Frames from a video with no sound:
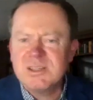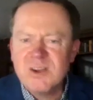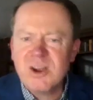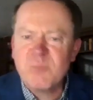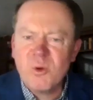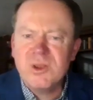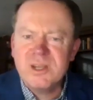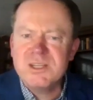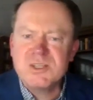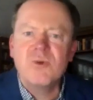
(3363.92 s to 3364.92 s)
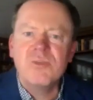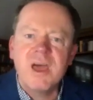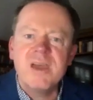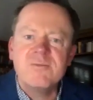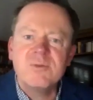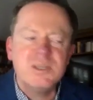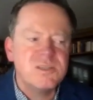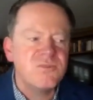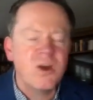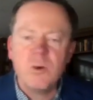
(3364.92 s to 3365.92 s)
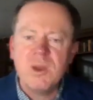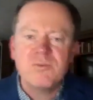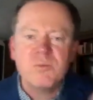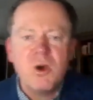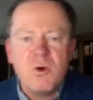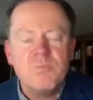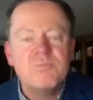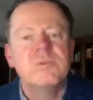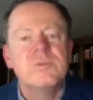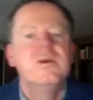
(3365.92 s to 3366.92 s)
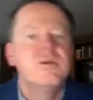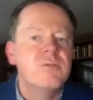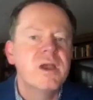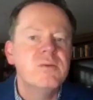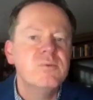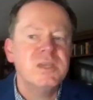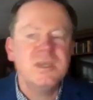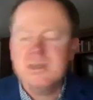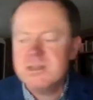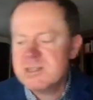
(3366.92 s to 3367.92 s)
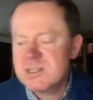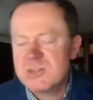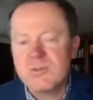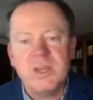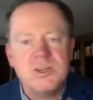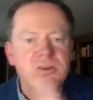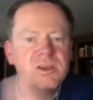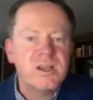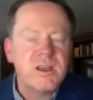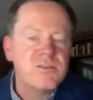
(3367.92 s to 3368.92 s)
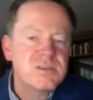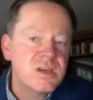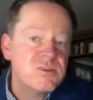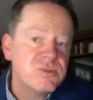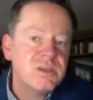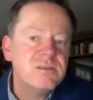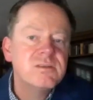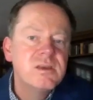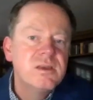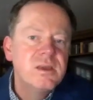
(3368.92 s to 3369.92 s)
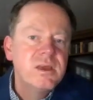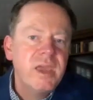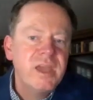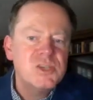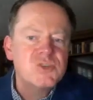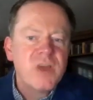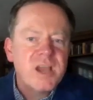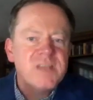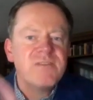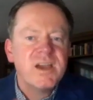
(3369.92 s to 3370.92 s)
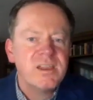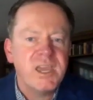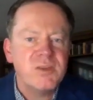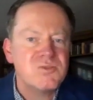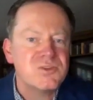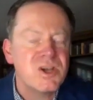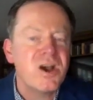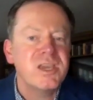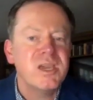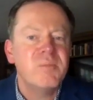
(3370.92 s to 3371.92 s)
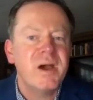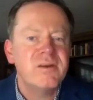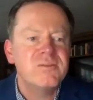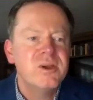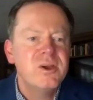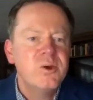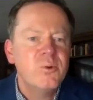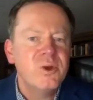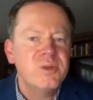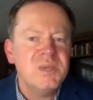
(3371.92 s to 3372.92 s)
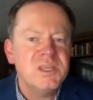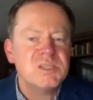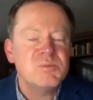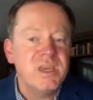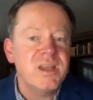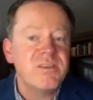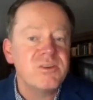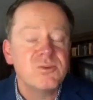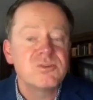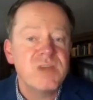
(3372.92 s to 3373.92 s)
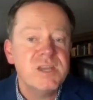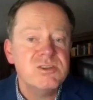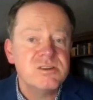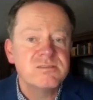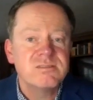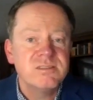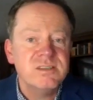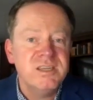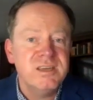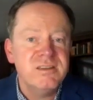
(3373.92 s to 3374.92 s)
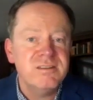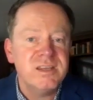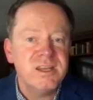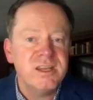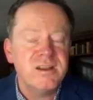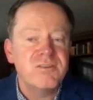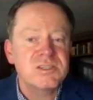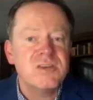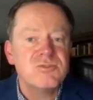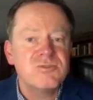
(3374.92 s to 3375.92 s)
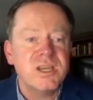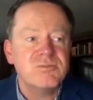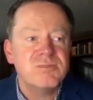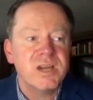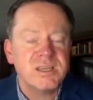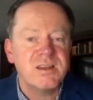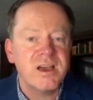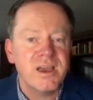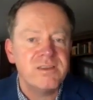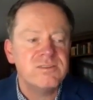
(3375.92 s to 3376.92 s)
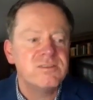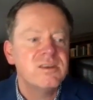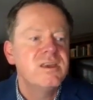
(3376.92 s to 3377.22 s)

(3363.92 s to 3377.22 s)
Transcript: dark point in his own life, when he's far away from home, right? When he is a stranger in another's country, and he's trying to find a language for talking about what it means to be an ethical stranger in another's country, and to recognize